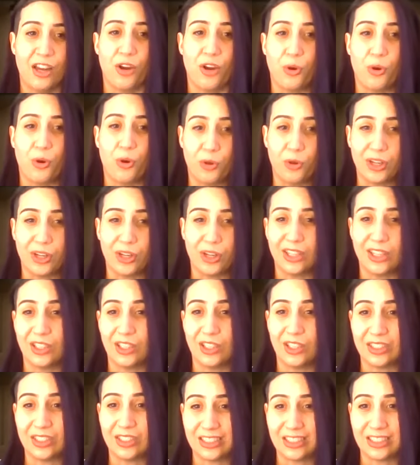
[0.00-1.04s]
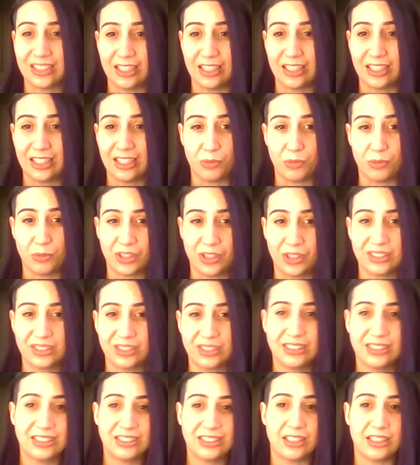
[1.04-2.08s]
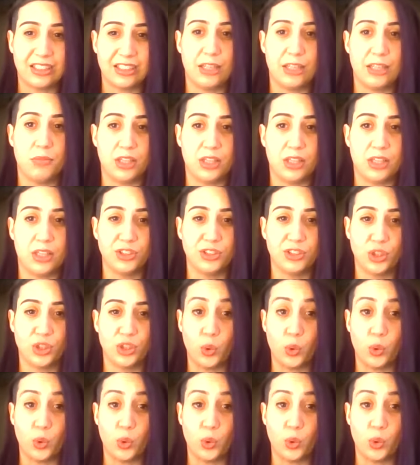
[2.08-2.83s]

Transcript: or you can see it in person starting March